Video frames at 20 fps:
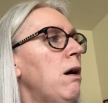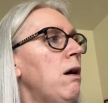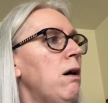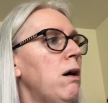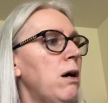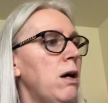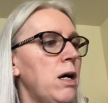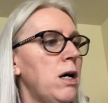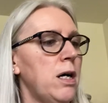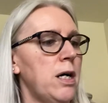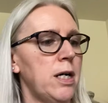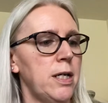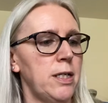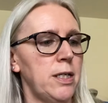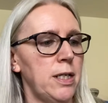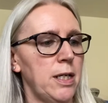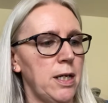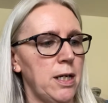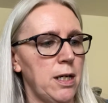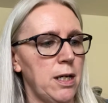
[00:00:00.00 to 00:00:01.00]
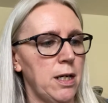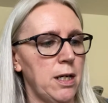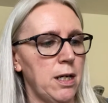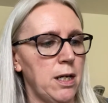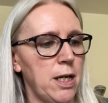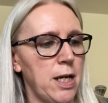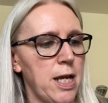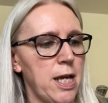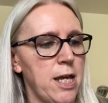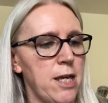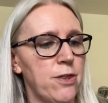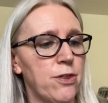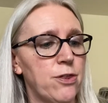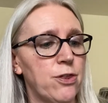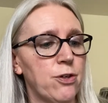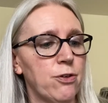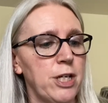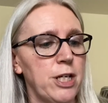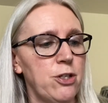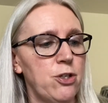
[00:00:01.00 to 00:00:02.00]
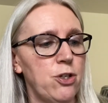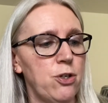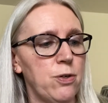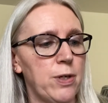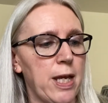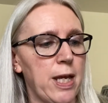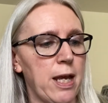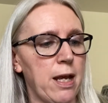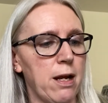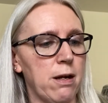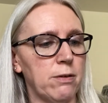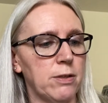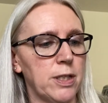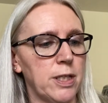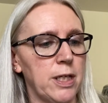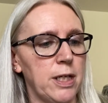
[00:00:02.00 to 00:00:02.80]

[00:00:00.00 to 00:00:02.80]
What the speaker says: on a 32 count.